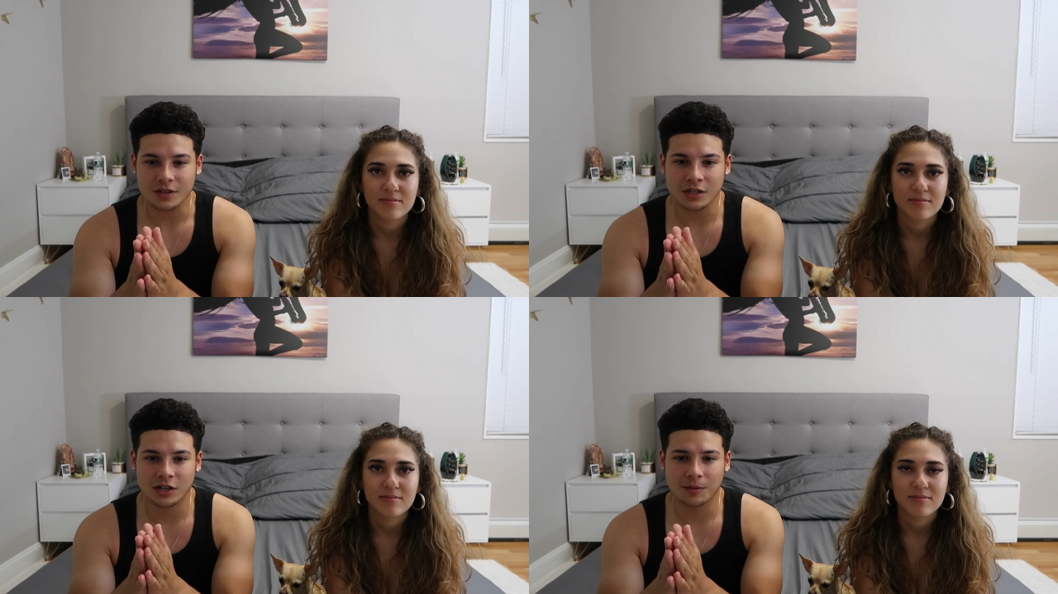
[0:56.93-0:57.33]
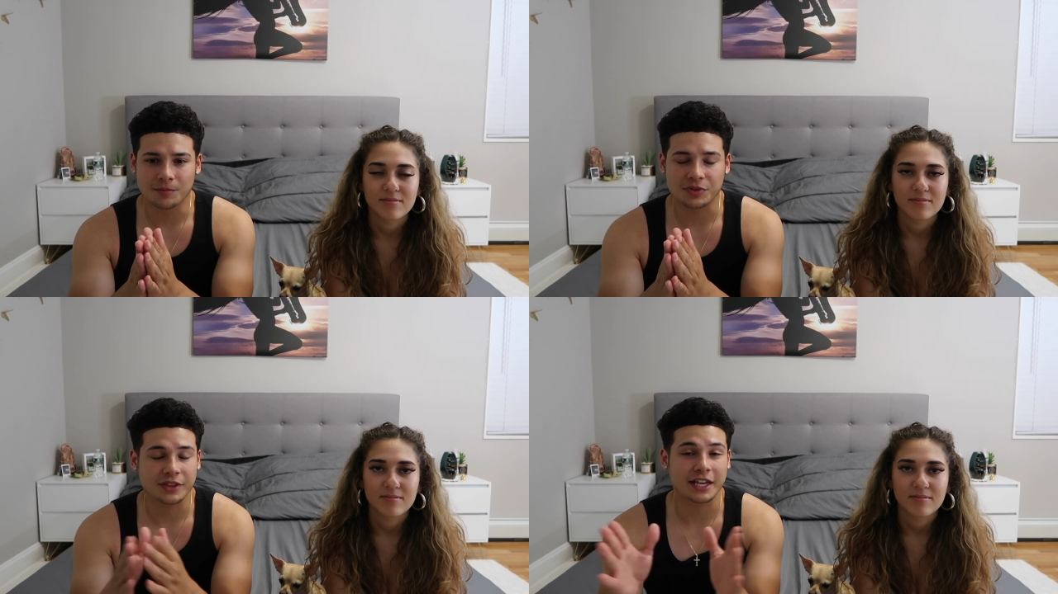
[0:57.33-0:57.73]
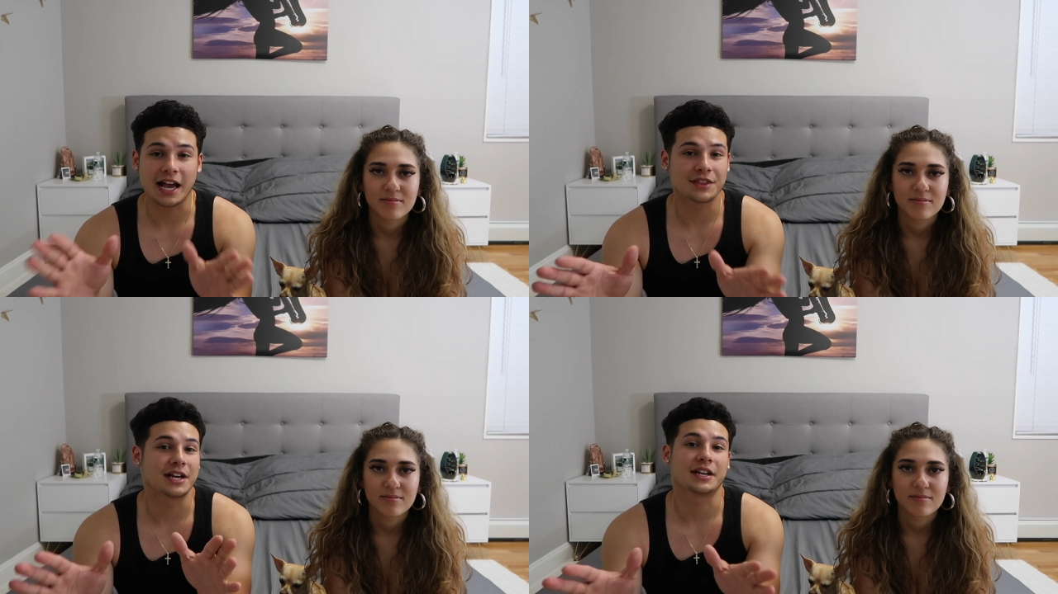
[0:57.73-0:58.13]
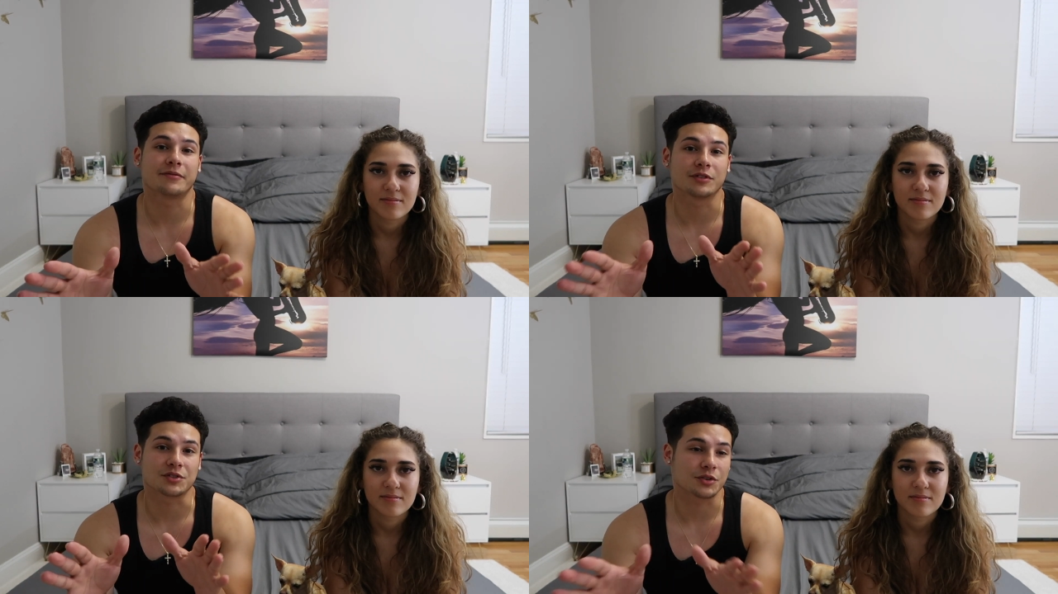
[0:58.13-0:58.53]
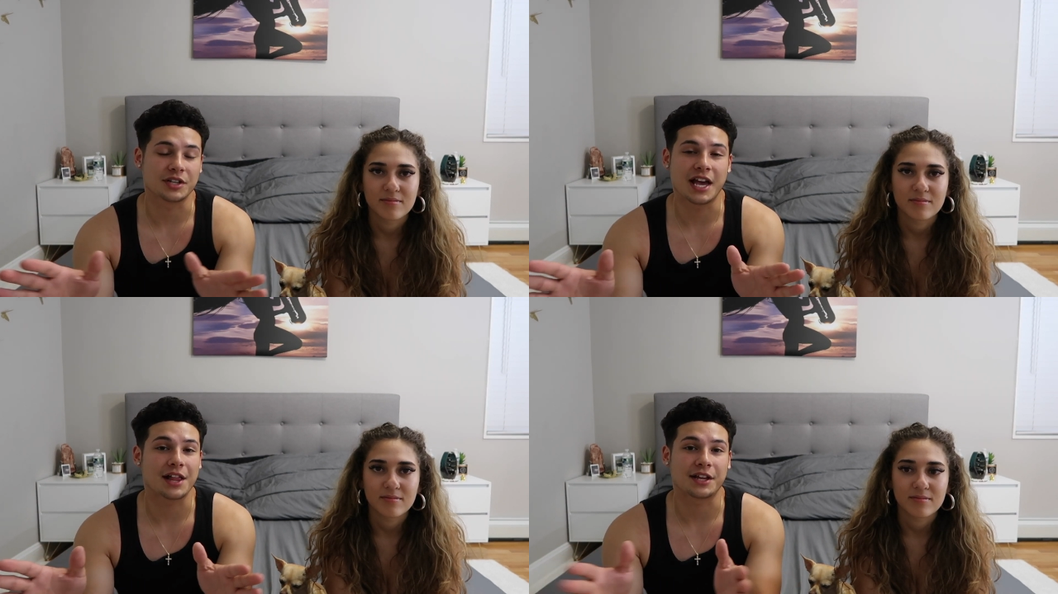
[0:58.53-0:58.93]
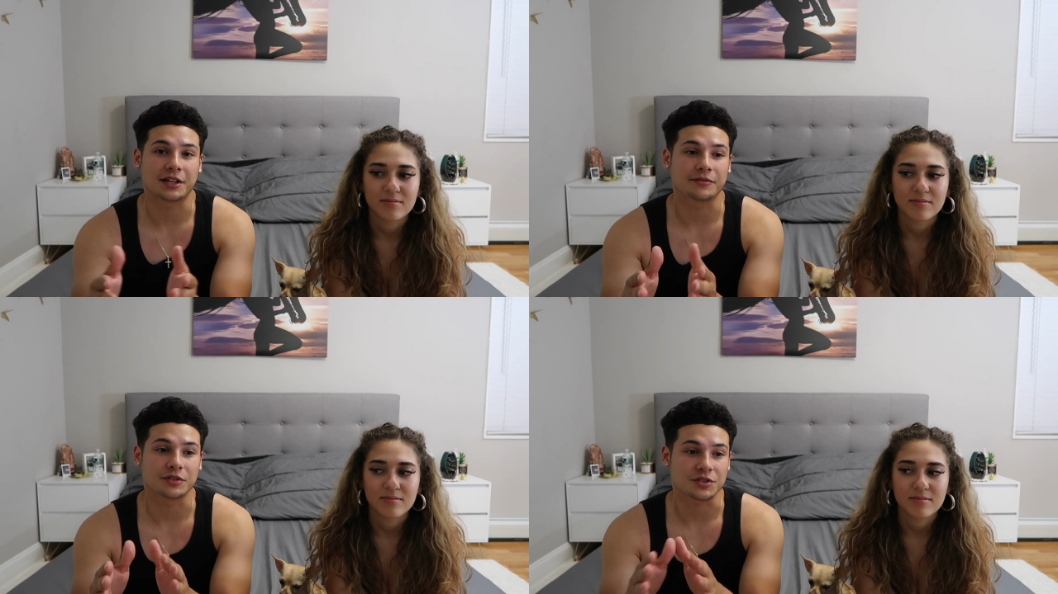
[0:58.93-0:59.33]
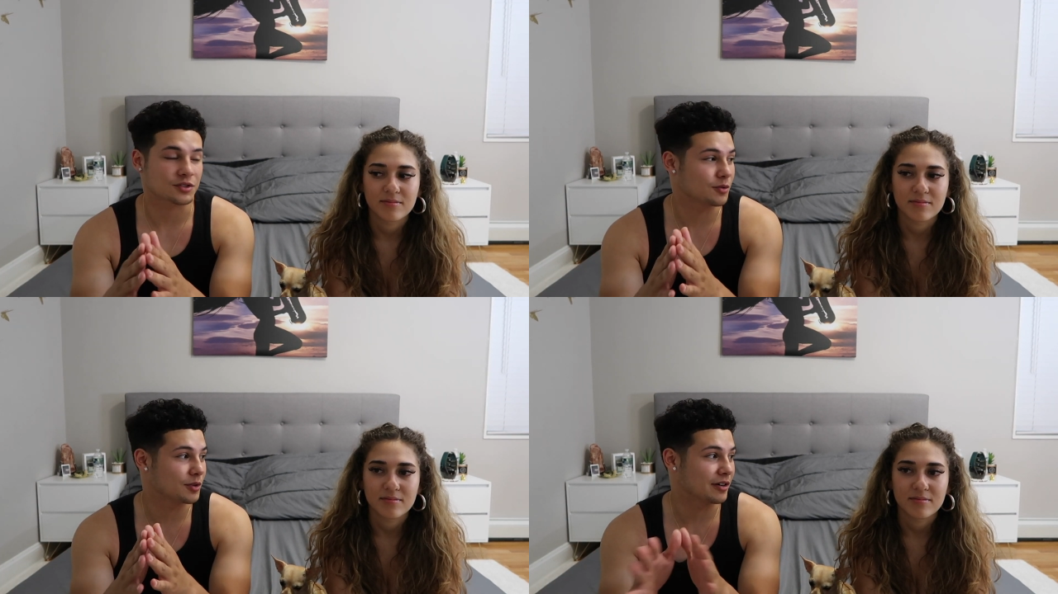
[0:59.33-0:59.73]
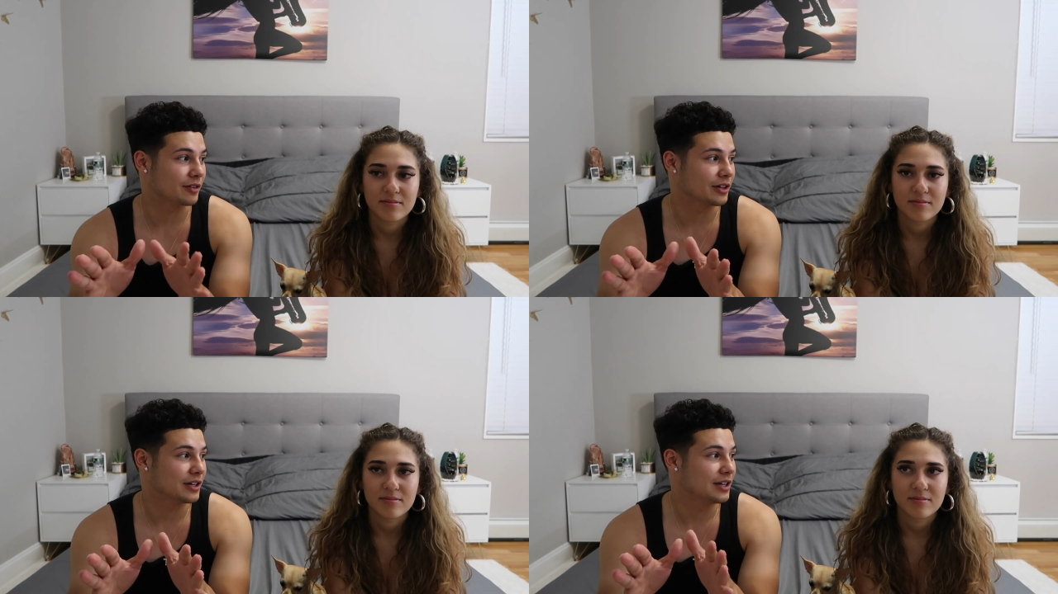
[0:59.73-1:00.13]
Speaker 1: Um, they had that name first, or he had that name first, so whatever.